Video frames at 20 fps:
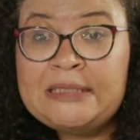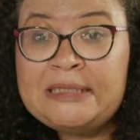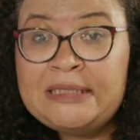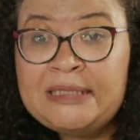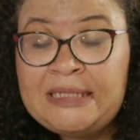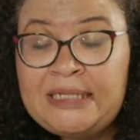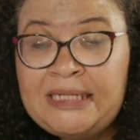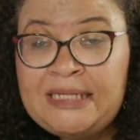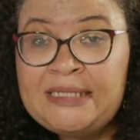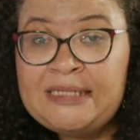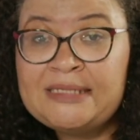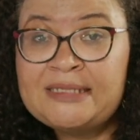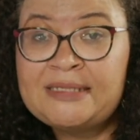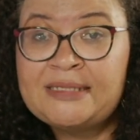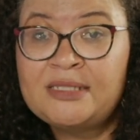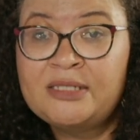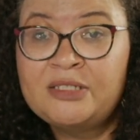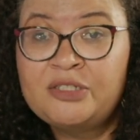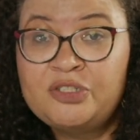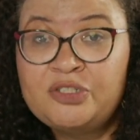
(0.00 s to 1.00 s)

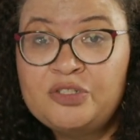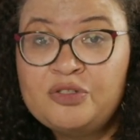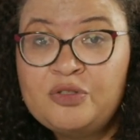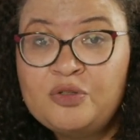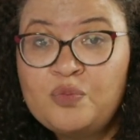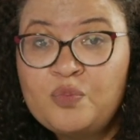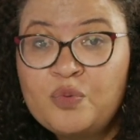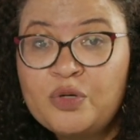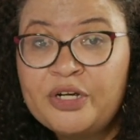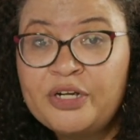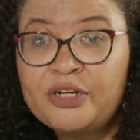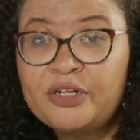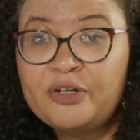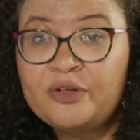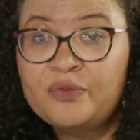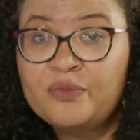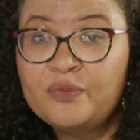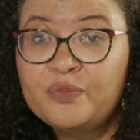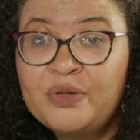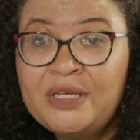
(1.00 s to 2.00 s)
Please do the work.
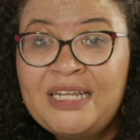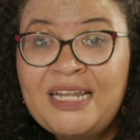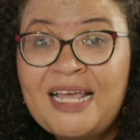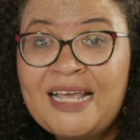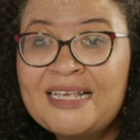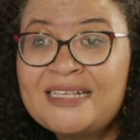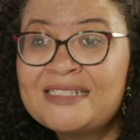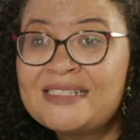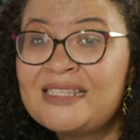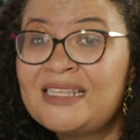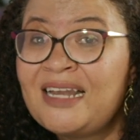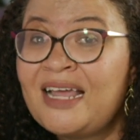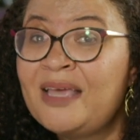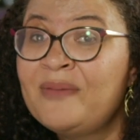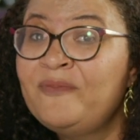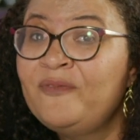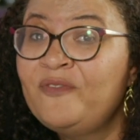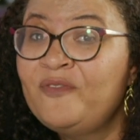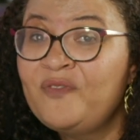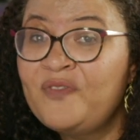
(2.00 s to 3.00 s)
Realize that
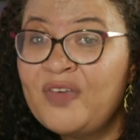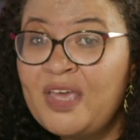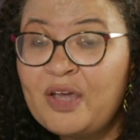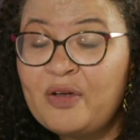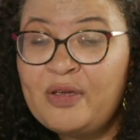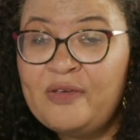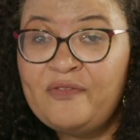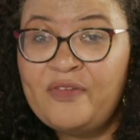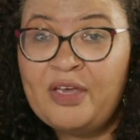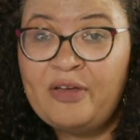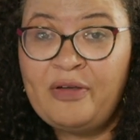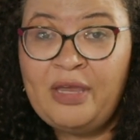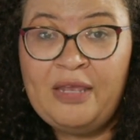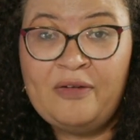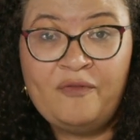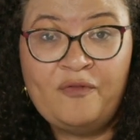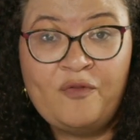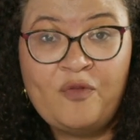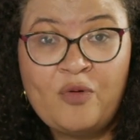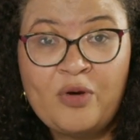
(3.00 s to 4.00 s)
I'm very, very
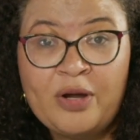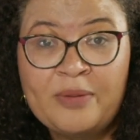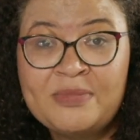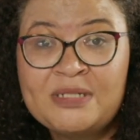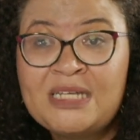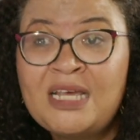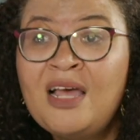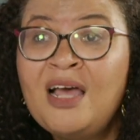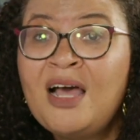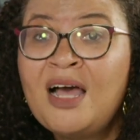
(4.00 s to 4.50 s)
informed.